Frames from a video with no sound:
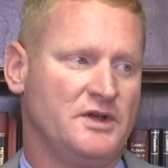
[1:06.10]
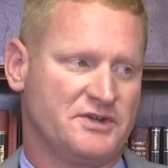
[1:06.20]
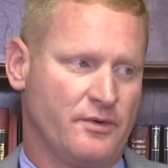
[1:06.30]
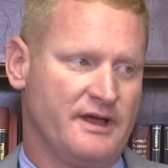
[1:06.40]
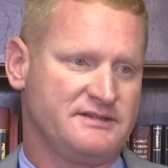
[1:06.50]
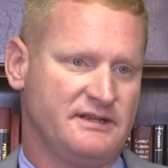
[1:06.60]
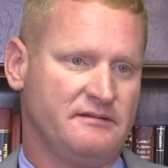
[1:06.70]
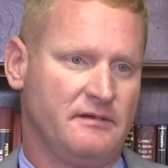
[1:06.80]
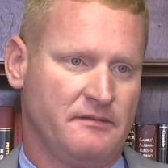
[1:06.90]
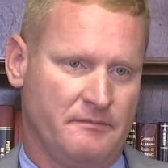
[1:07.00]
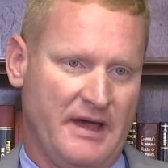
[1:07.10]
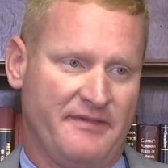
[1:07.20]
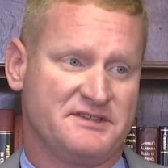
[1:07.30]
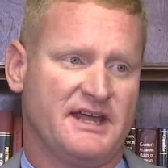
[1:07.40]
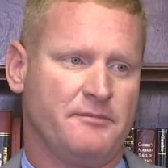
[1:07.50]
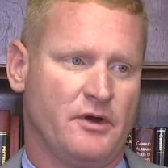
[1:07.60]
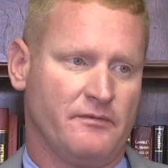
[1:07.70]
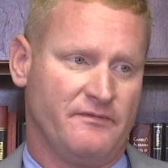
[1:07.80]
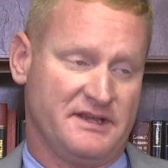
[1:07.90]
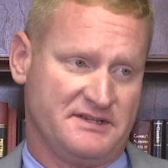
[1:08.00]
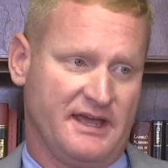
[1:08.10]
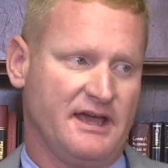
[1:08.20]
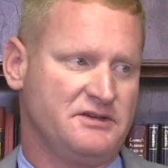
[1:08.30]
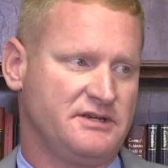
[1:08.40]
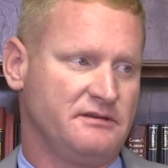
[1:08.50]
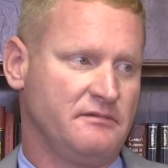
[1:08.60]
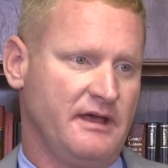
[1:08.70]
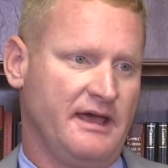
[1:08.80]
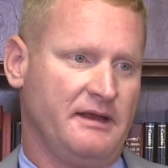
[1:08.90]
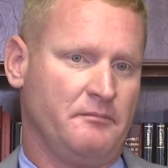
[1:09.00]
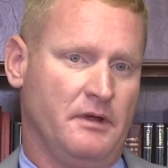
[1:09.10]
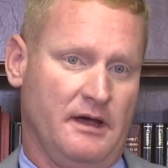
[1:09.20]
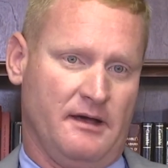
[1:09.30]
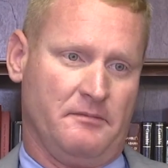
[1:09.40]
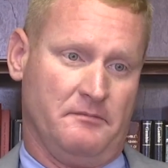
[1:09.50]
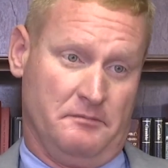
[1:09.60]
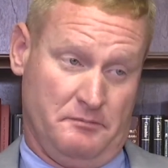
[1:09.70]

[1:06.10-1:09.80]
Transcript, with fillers: was arrested by the State Bureau of Investigation and uh,